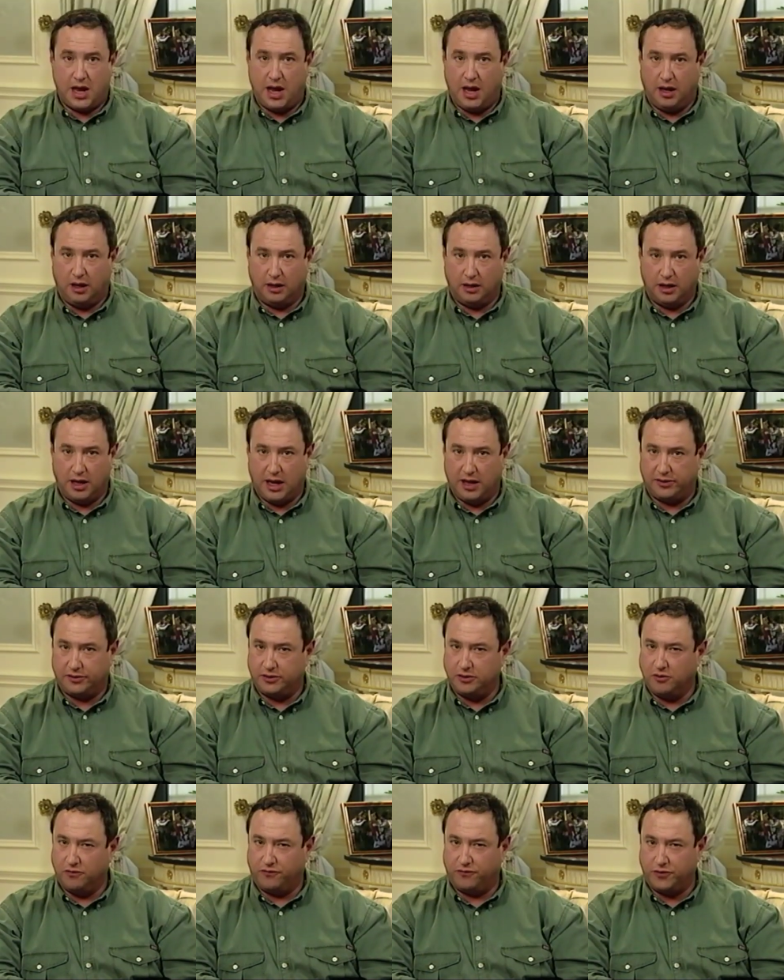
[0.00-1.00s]
Hell hath
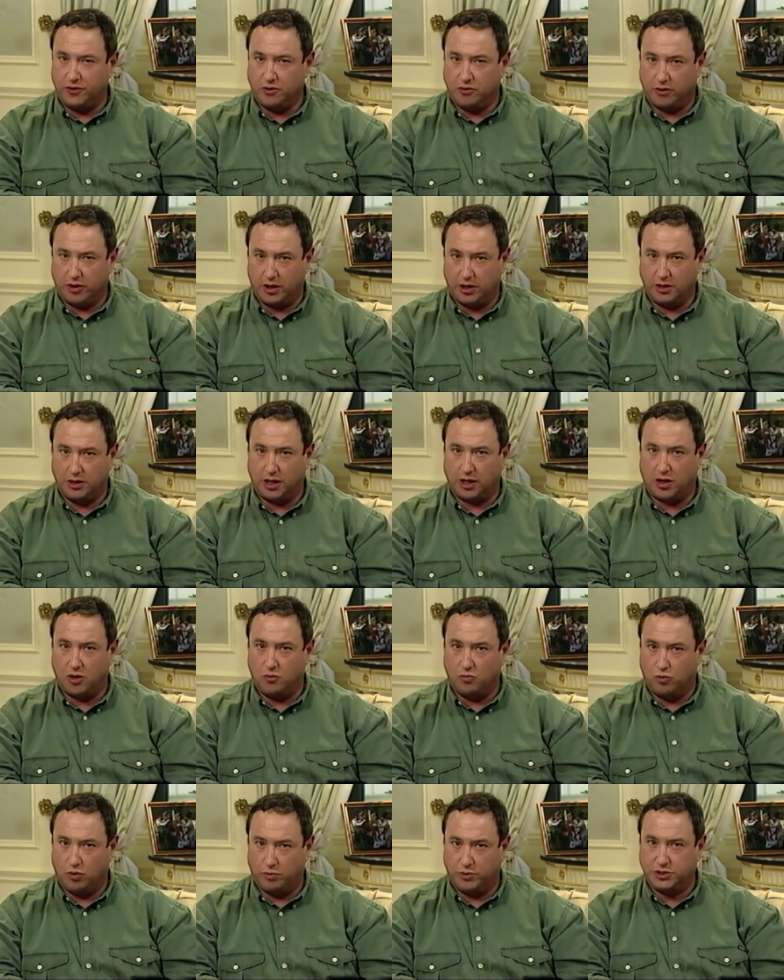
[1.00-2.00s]
no fury like a
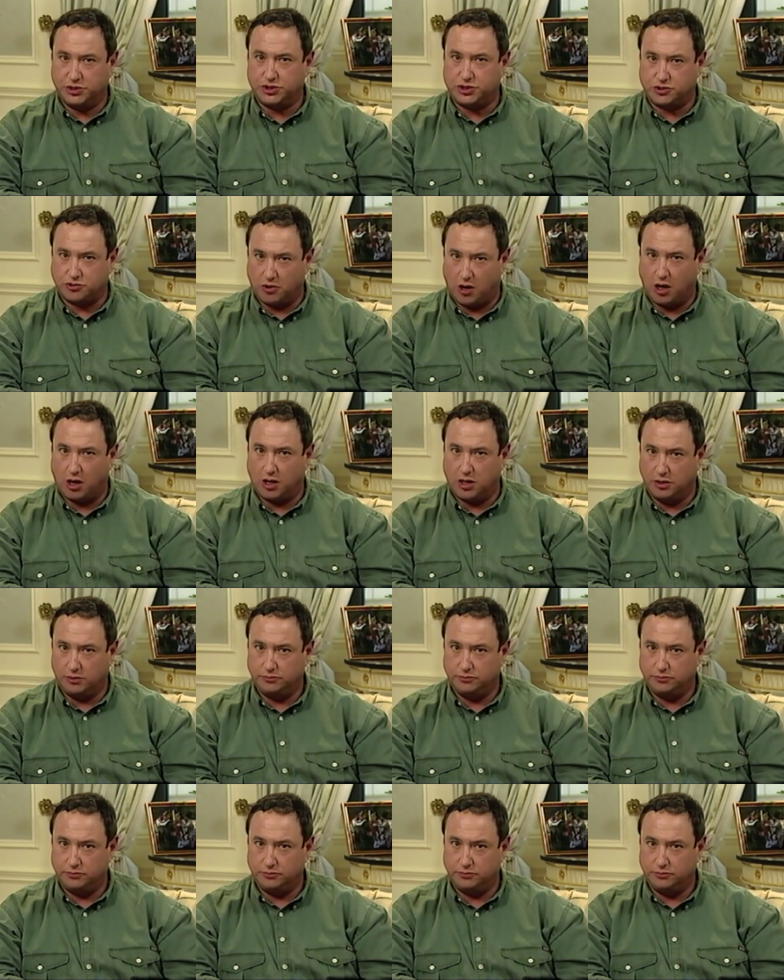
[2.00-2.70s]
woman shrunk.